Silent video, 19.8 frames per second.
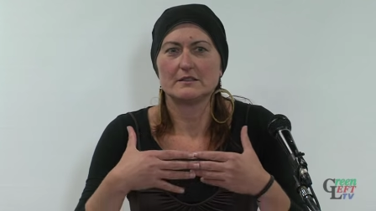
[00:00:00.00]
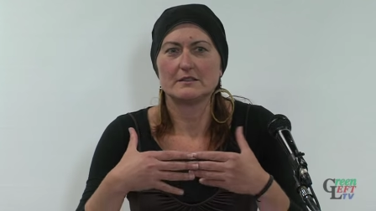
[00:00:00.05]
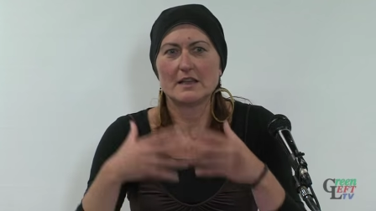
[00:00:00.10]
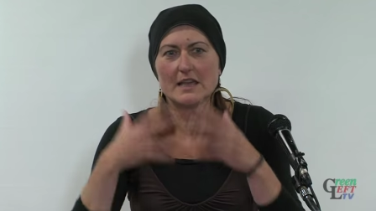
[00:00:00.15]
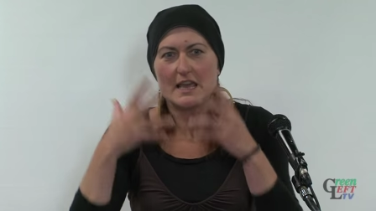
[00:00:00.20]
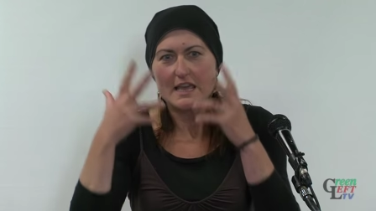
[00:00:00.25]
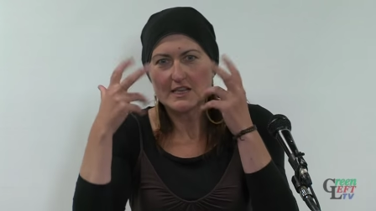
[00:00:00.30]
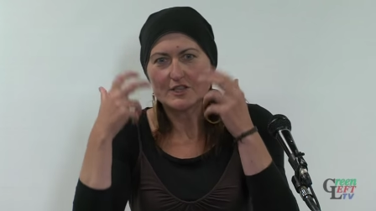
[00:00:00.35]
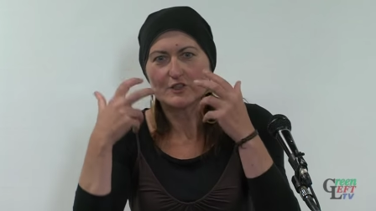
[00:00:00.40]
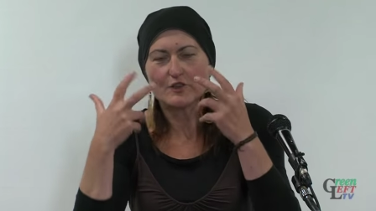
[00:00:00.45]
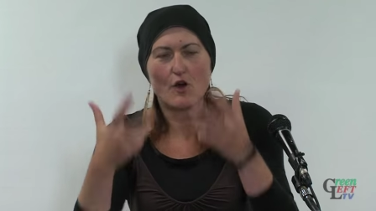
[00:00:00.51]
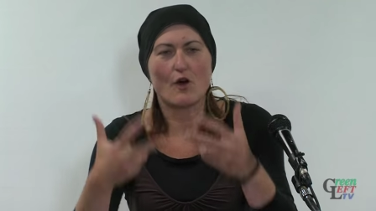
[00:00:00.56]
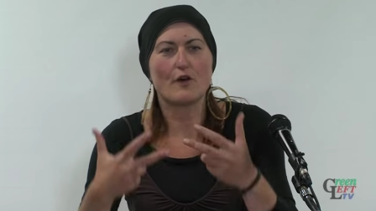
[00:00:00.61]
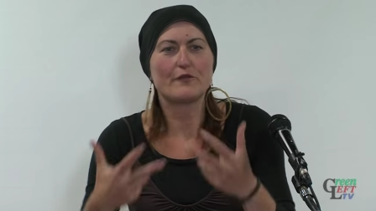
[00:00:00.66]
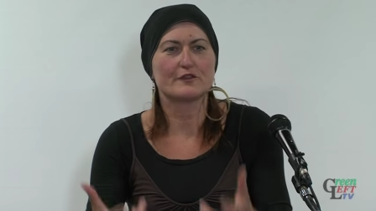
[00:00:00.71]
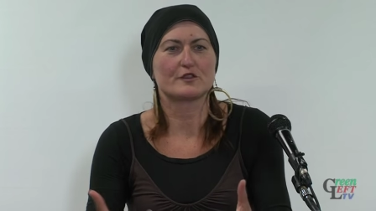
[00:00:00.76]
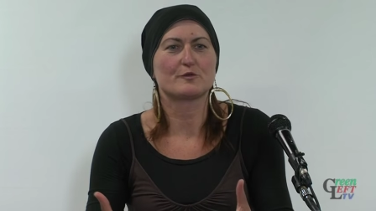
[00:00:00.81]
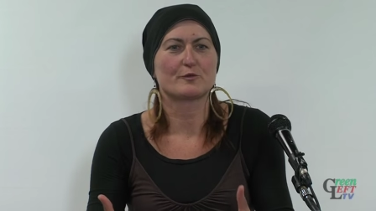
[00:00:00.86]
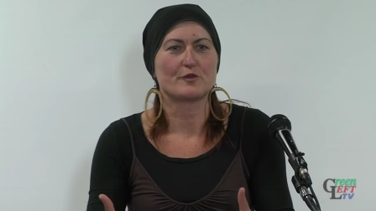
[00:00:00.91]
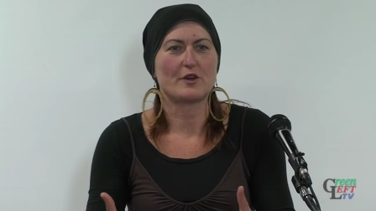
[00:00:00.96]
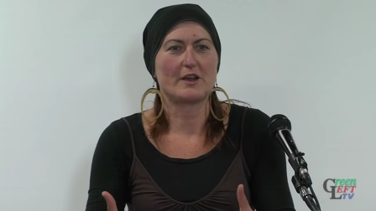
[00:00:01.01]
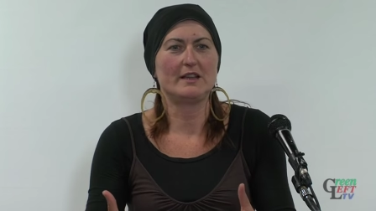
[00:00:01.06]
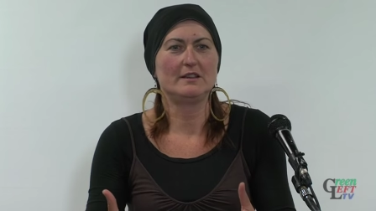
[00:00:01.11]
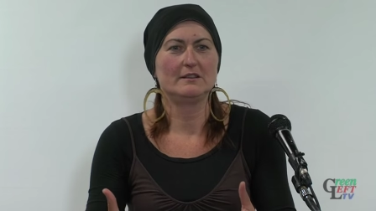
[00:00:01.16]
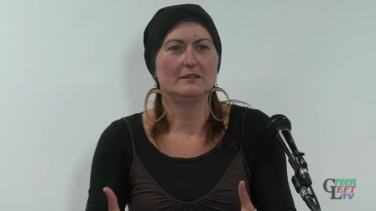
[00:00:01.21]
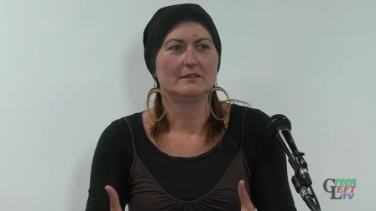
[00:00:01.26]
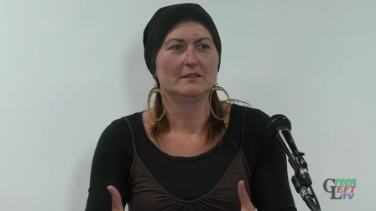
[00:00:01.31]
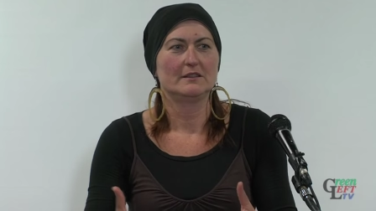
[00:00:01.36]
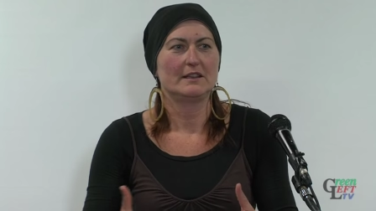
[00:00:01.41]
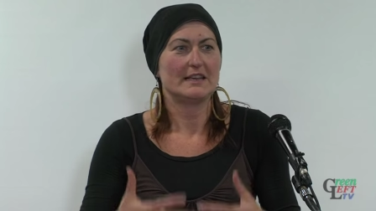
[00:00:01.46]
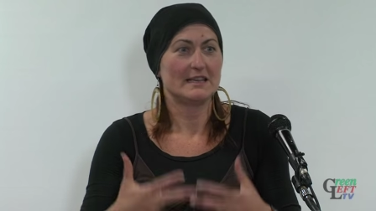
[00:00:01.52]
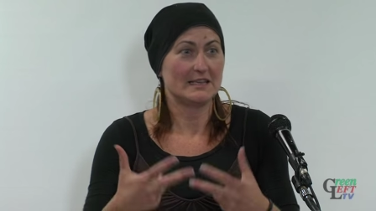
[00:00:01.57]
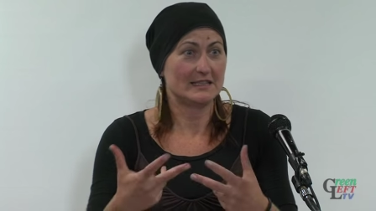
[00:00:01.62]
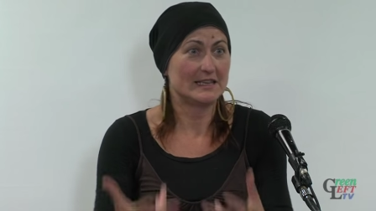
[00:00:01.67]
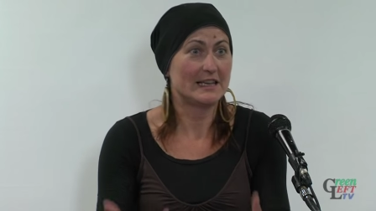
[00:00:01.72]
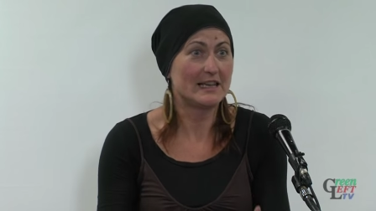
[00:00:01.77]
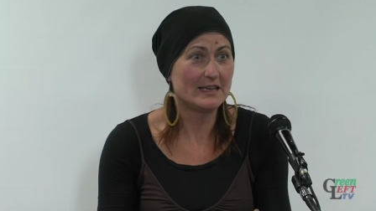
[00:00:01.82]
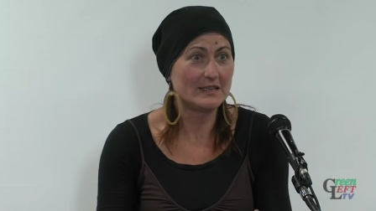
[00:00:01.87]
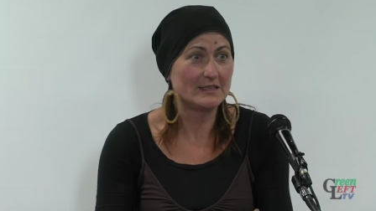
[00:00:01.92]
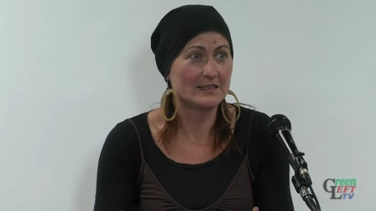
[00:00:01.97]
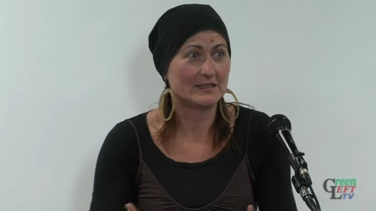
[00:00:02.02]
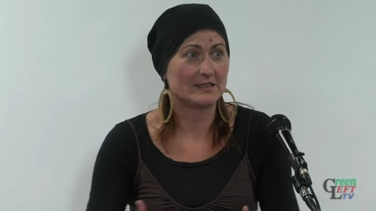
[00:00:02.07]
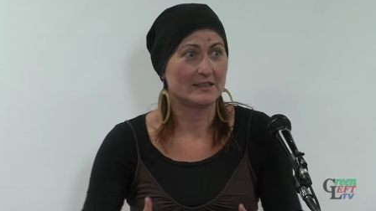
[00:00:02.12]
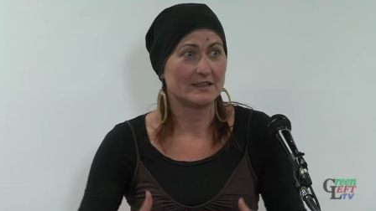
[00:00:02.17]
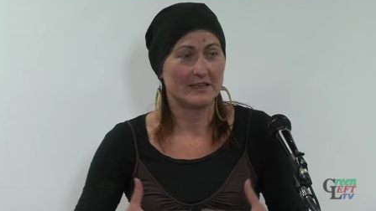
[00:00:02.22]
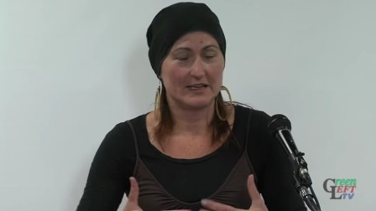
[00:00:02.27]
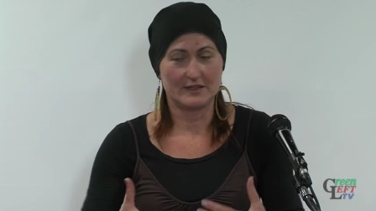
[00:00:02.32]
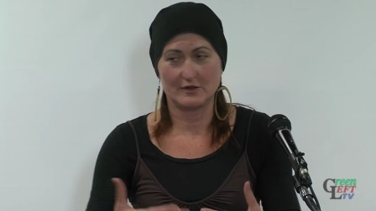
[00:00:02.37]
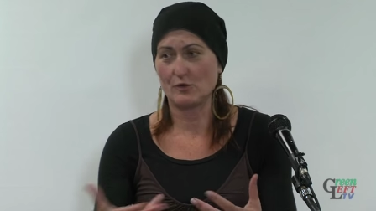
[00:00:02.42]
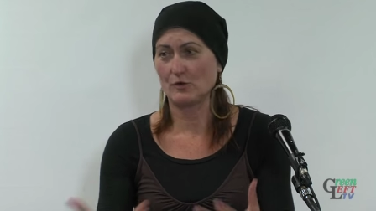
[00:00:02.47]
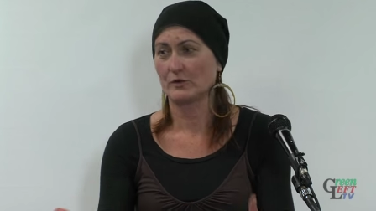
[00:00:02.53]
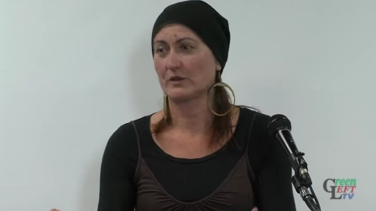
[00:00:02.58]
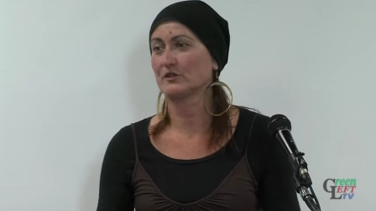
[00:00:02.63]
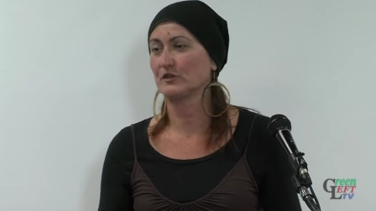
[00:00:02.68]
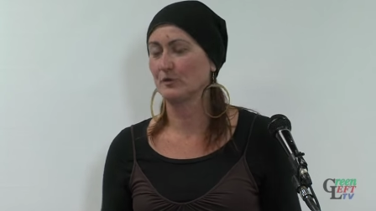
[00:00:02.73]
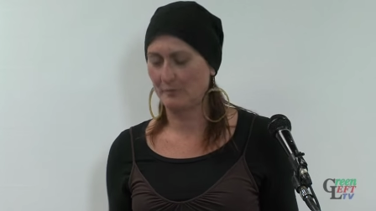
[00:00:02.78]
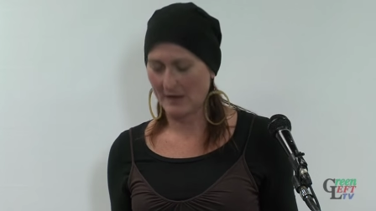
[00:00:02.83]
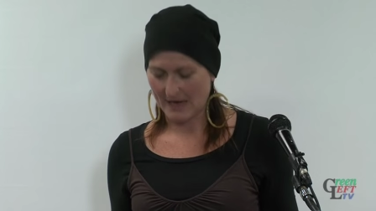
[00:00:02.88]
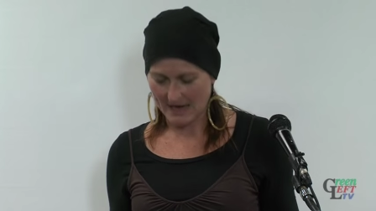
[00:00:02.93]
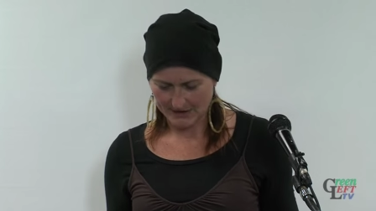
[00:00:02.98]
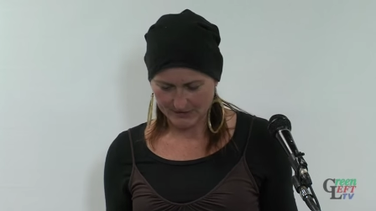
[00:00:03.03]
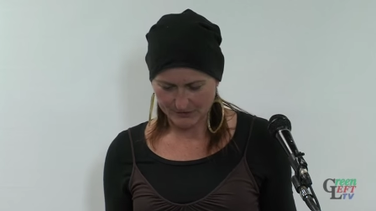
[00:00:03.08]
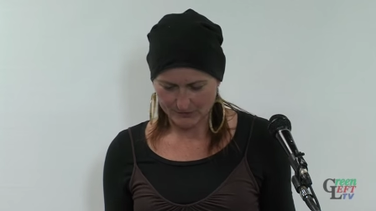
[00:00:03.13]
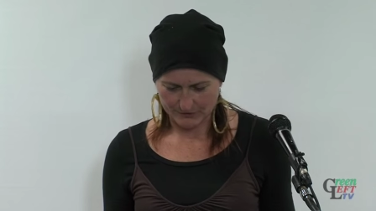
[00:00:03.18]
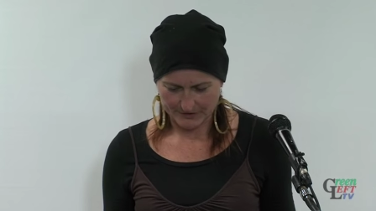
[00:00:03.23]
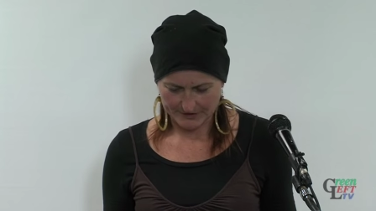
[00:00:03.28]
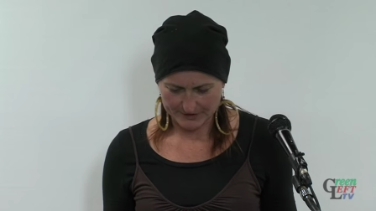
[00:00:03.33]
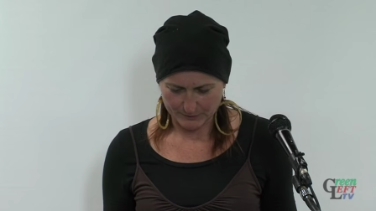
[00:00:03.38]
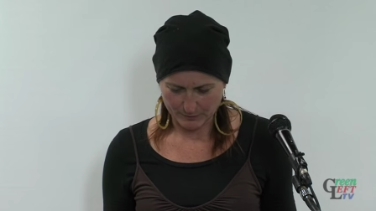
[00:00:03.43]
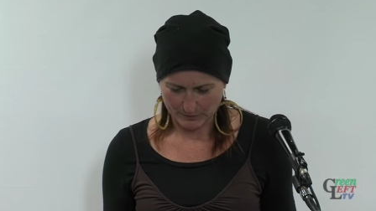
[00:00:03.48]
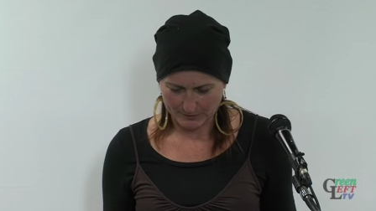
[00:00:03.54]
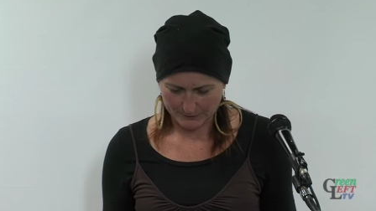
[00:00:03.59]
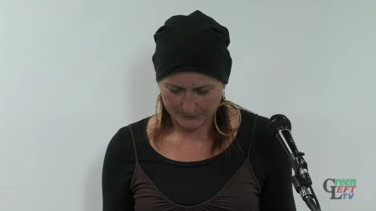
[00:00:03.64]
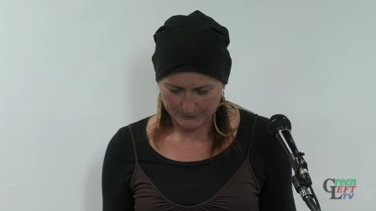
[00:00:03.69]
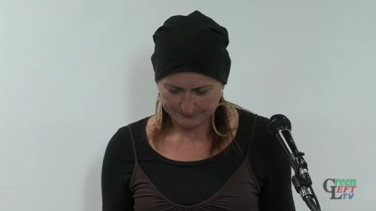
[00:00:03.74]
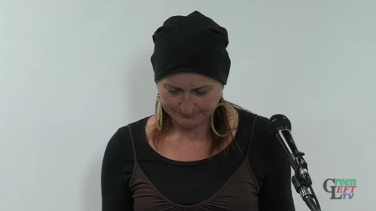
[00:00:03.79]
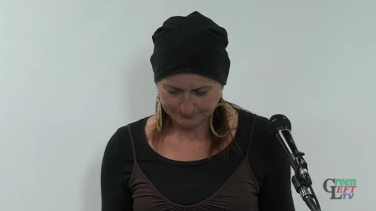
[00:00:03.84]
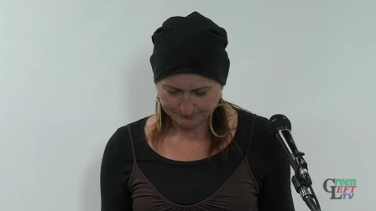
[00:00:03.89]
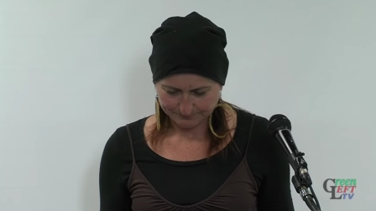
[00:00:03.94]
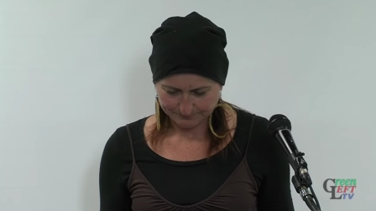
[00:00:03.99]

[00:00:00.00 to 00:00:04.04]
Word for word: his offspring is his in order to pass on his wealth.